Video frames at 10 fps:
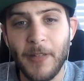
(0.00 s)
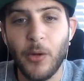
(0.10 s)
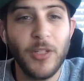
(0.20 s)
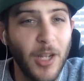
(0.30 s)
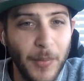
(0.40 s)

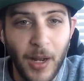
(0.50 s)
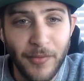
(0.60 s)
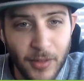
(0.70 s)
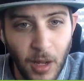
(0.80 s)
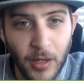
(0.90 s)
coming off a
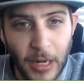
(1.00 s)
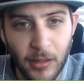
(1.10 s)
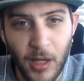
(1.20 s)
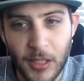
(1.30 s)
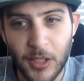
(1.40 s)
knockout
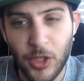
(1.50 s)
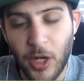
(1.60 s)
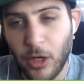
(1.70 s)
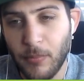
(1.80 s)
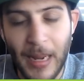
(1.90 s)
loss to
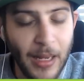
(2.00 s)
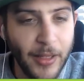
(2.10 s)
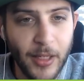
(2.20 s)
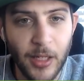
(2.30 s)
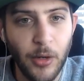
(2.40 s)
Sean
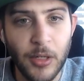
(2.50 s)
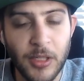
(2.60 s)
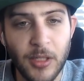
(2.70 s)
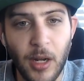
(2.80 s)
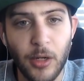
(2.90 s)
O'Malley. Quinones
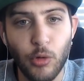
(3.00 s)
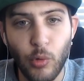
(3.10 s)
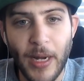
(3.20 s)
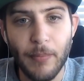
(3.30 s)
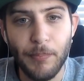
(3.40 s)
is not a
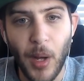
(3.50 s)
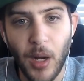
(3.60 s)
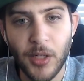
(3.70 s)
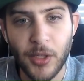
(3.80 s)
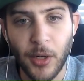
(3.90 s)
great
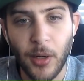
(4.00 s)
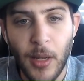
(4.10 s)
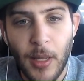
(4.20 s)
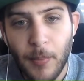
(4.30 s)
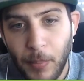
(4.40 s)
boxer,
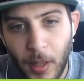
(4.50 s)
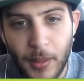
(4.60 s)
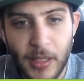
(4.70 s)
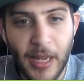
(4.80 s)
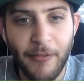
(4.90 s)
but
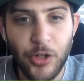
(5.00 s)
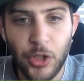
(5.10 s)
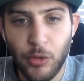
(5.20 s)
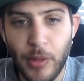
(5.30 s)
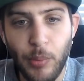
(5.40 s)
he
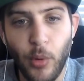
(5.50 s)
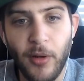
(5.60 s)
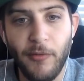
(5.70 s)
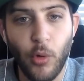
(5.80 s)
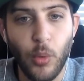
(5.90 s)
averages
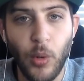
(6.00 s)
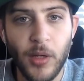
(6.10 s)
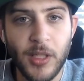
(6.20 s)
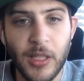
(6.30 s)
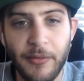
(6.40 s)
3.41
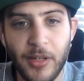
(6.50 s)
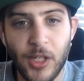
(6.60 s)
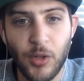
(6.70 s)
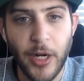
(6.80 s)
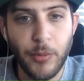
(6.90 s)
significant
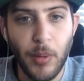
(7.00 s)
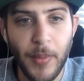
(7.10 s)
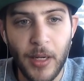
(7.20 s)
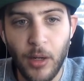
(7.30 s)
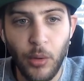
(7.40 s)
strikes per
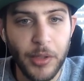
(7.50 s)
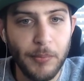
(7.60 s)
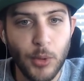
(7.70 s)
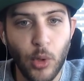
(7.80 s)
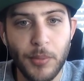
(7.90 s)
minute, only
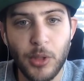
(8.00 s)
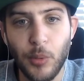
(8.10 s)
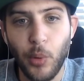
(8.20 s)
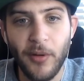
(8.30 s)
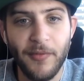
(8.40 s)
absorbs
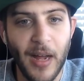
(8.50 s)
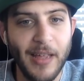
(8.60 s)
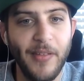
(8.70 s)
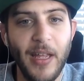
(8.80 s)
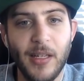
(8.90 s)

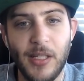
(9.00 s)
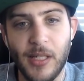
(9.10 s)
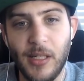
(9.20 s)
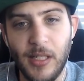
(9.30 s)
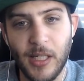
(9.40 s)
2.58,
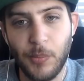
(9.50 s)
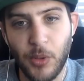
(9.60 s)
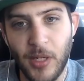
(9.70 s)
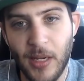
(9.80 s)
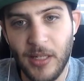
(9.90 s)

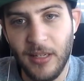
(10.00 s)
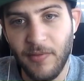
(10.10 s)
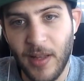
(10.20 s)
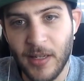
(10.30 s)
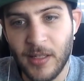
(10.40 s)
66%
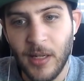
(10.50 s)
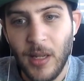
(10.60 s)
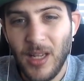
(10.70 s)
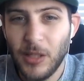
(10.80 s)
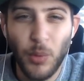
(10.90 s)
defense.
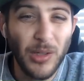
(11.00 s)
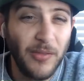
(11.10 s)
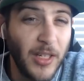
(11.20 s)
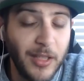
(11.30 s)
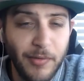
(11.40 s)
He's more
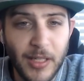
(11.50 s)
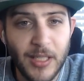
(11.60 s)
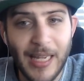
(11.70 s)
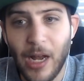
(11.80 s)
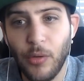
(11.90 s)
defensively
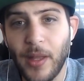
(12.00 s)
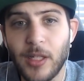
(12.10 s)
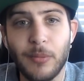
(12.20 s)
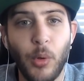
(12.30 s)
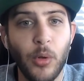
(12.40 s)
sound than
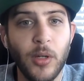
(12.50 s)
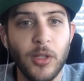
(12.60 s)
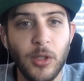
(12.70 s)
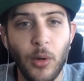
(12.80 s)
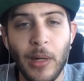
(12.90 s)
Smolka,
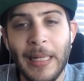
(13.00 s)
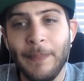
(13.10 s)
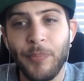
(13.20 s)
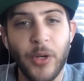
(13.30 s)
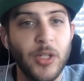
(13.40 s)
so
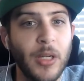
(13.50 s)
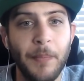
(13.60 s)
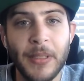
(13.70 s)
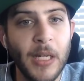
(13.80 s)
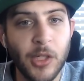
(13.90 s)
there's some
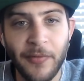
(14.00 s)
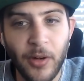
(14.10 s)
potential for a